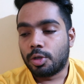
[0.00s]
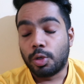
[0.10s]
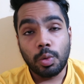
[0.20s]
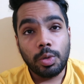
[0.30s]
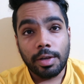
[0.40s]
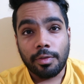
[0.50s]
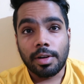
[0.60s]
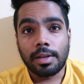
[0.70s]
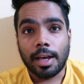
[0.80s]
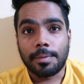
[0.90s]
two
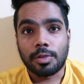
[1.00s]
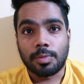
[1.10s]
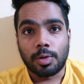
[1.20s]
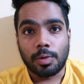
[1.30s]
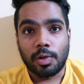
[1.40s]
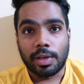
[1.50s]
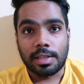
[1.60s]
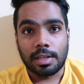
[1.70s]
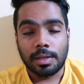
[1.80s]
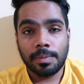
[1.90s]
different types of Motovlogging
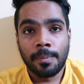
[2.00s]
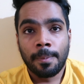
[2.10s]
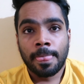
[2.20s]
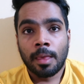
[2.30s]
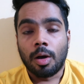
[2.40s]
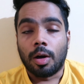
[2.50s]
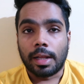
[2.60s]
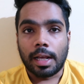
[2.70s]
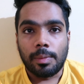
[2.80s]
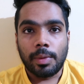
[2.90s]
setup on a
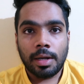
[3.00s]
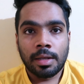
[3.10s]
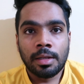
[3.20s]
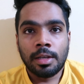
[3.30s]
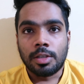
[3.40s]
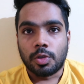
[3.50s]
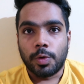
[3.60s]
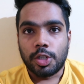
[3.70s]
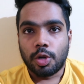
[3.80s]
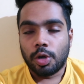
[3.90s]
helmet, so
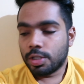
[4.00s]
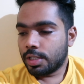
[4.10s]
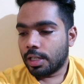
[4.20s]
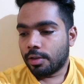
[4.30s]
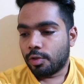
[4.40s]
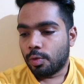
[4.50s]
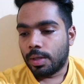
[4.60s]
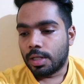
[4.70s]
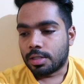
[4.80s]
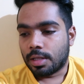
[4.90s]
which you're going to see in a few
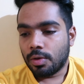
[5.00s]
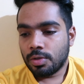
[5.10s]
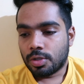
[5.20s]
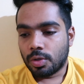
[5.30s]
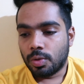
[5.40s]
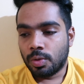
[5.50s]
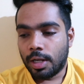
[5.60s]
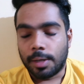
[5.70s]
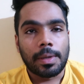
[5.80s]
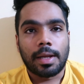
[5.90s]
minutes now. So
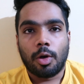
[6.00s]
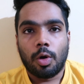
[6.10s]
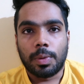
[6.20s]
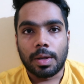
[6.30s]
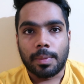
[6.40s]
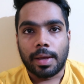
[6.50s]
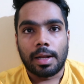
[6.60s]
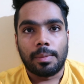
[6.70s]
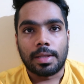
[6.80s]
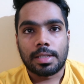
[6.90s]
let me open up my
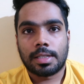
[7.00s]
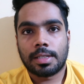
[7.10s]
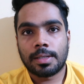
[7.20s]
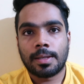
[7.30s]
helmets.